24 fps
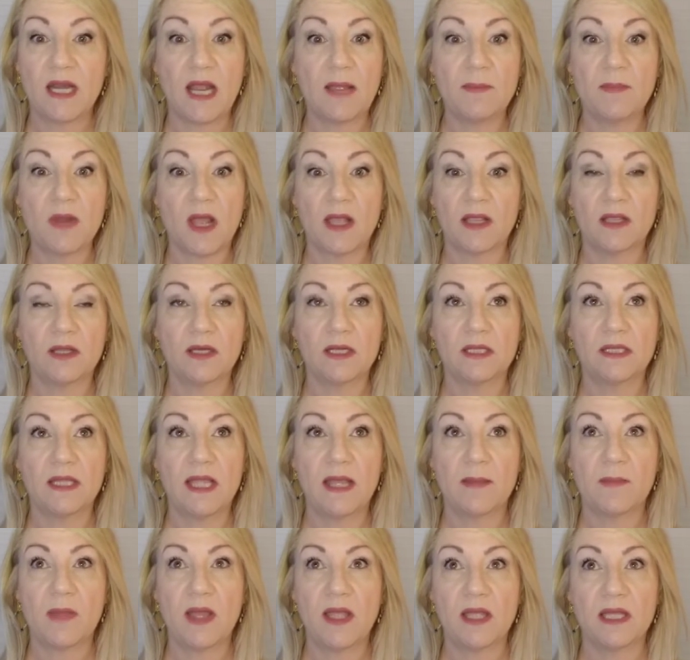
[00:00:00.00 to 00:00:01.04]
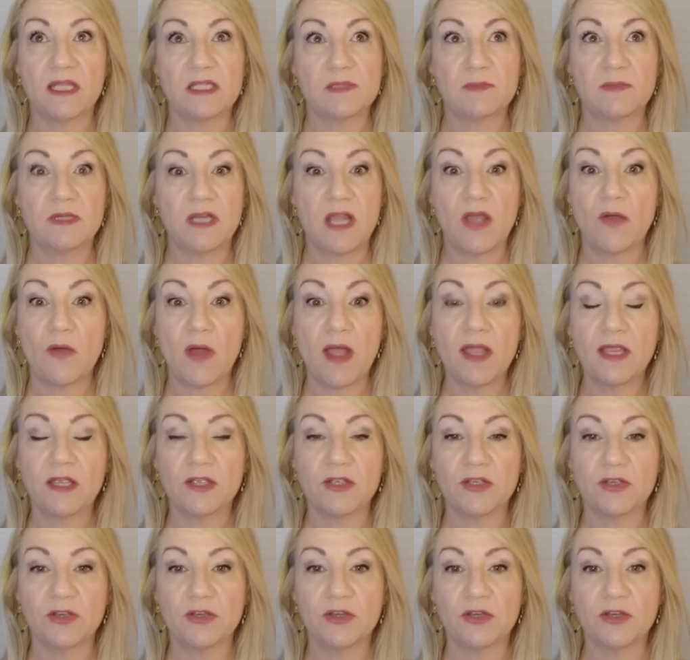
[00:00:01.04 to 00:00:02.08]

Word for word: I'm not going to let my husband know I can cook.